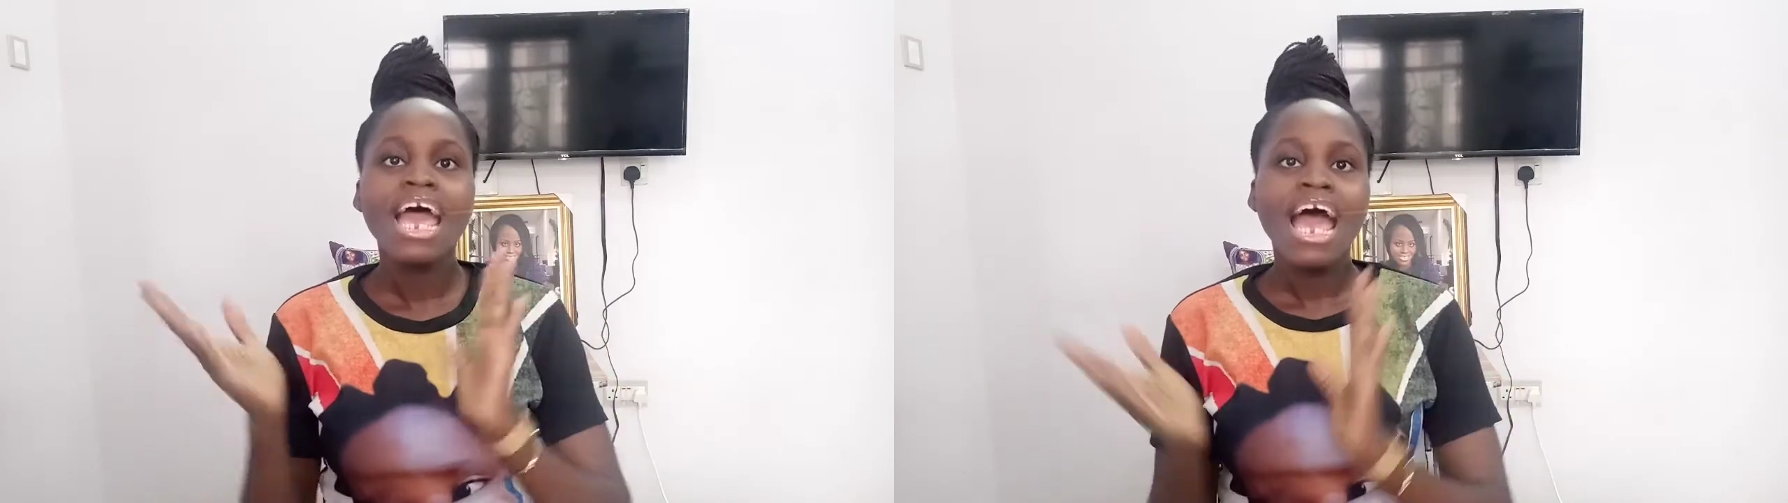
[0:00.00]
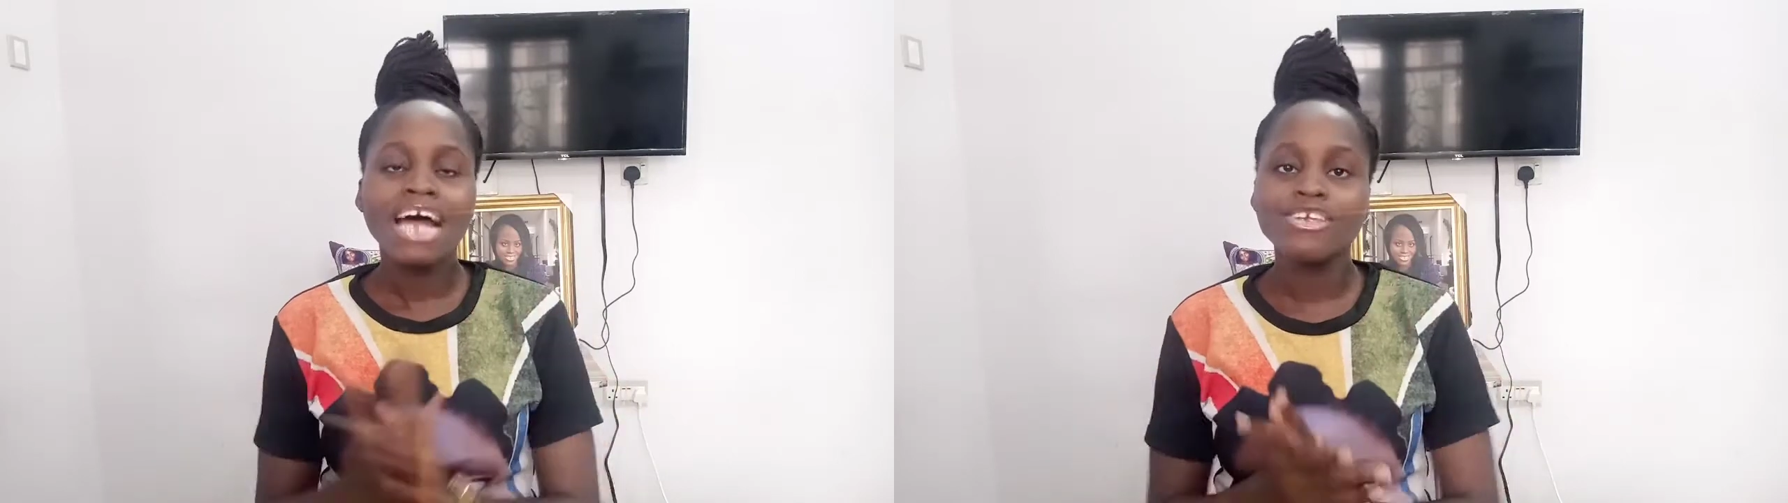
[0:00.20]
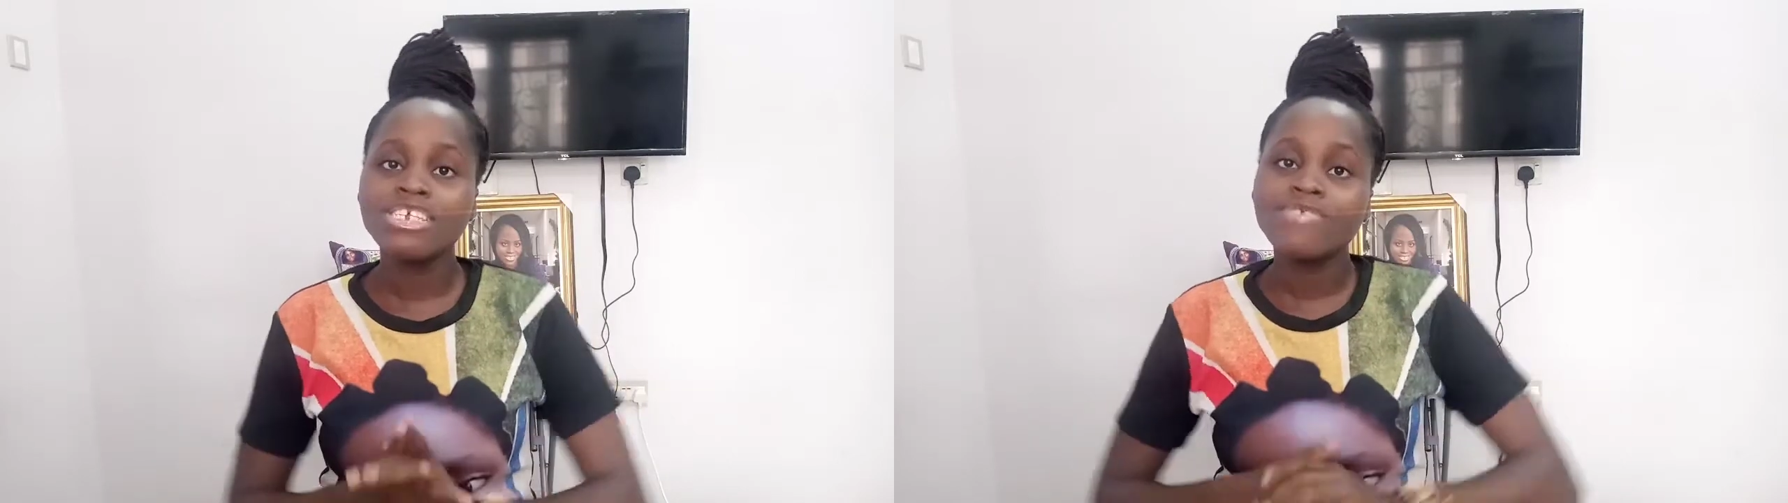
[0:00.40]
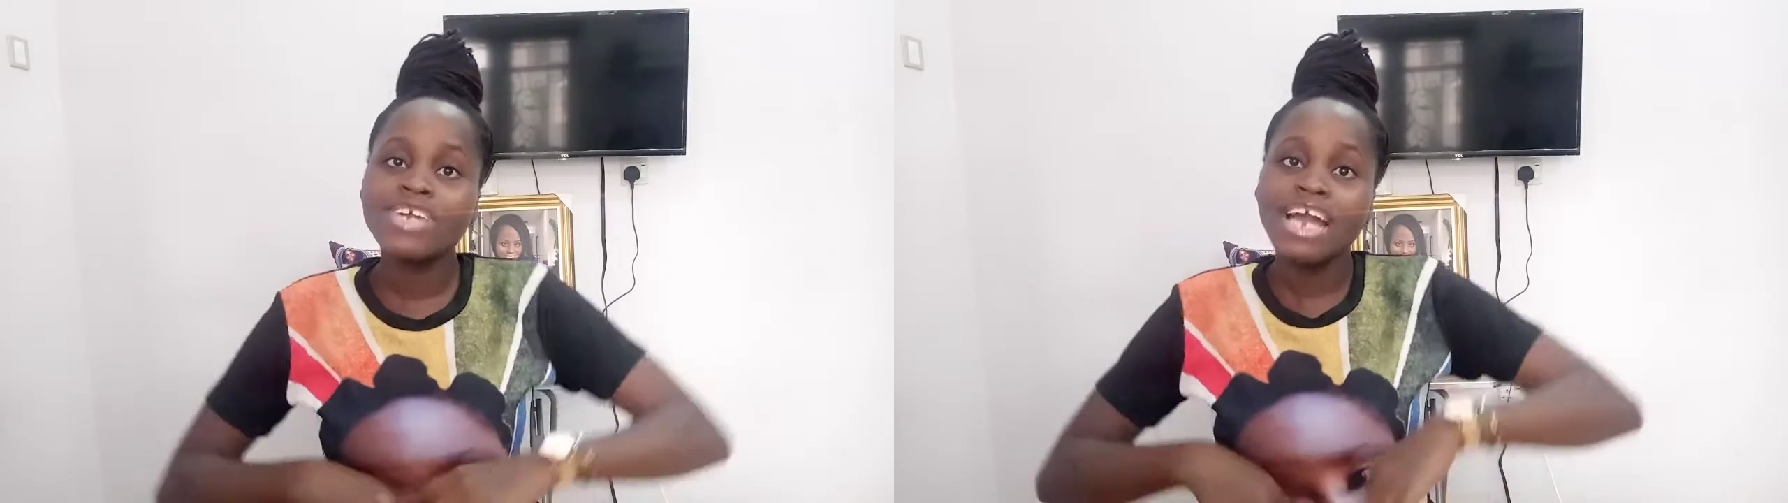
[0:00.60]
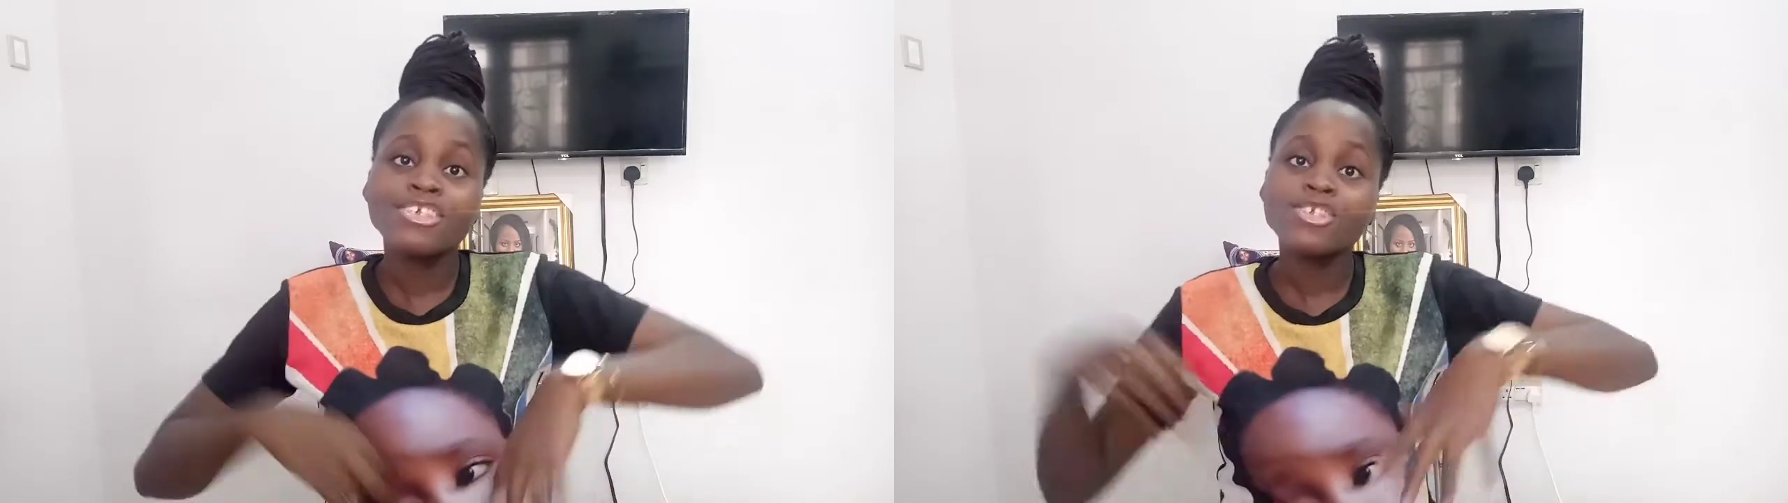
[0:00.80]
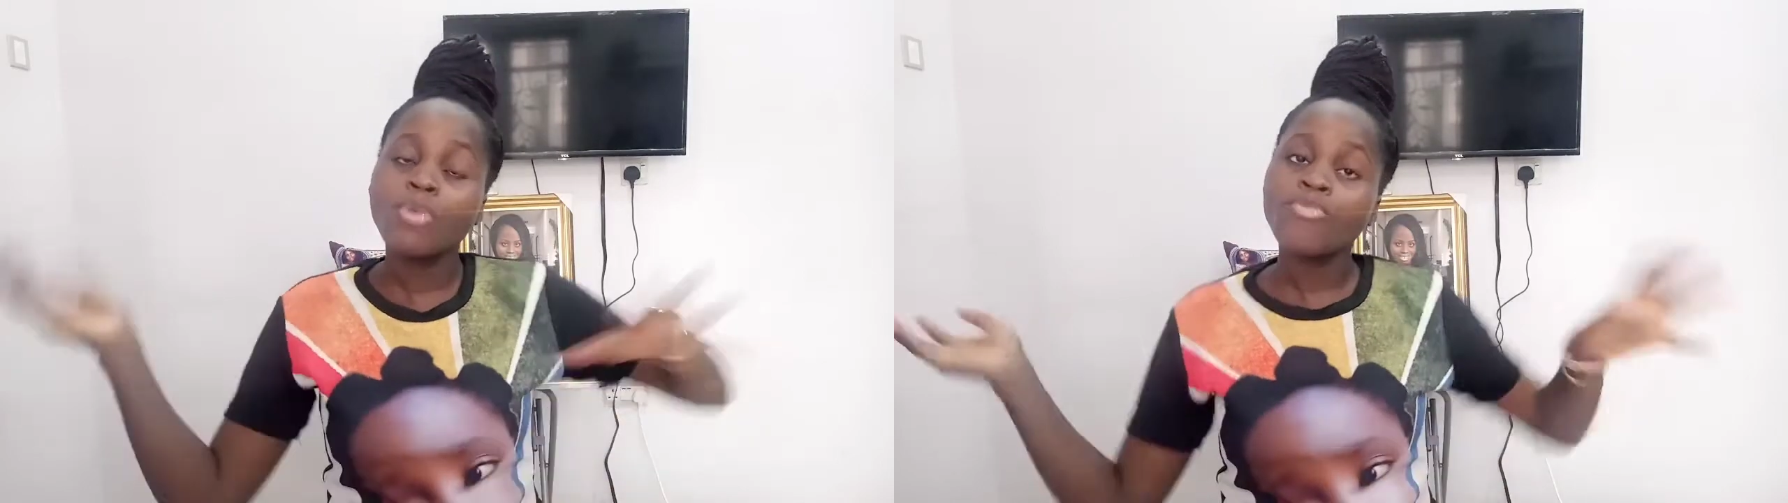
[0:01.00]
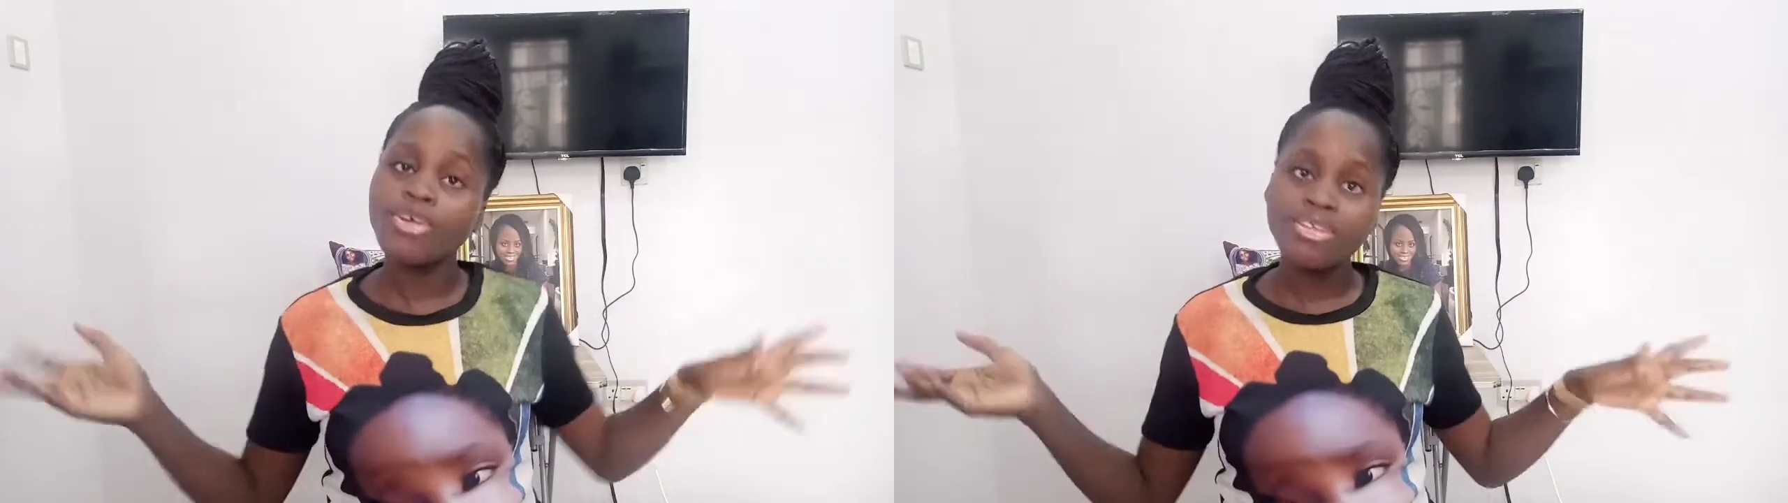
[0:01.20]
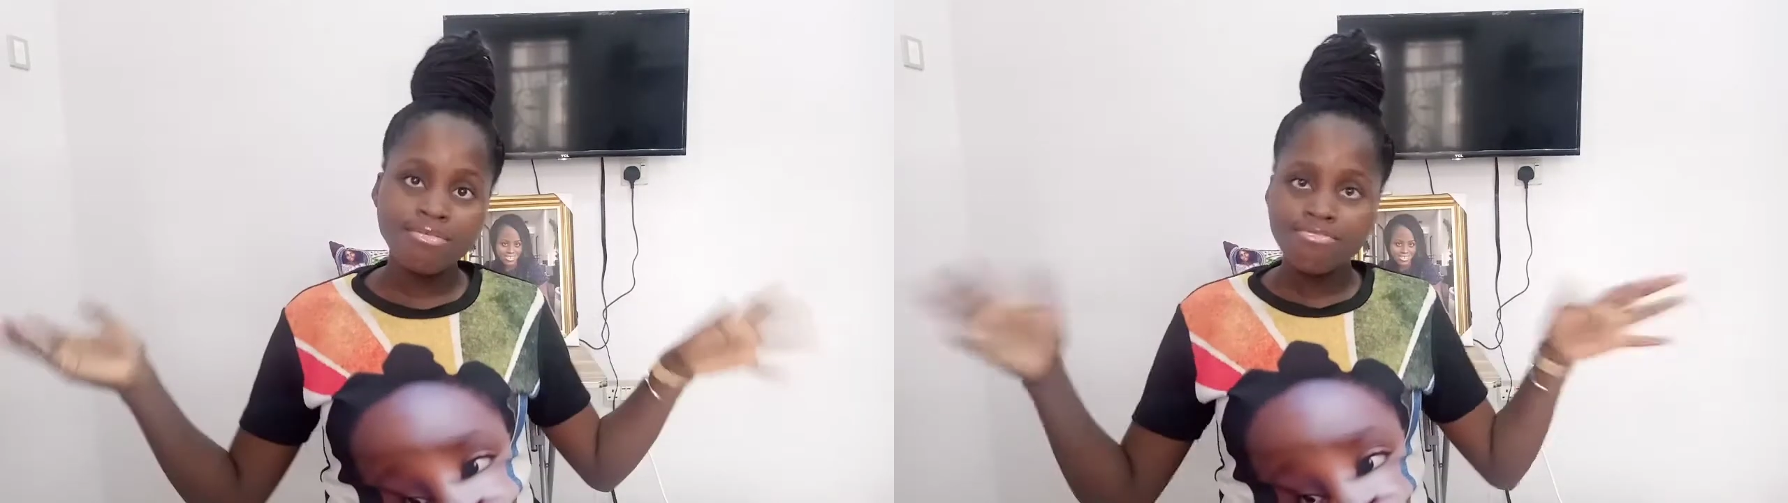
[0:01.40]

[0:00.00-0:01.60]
and just give you guys something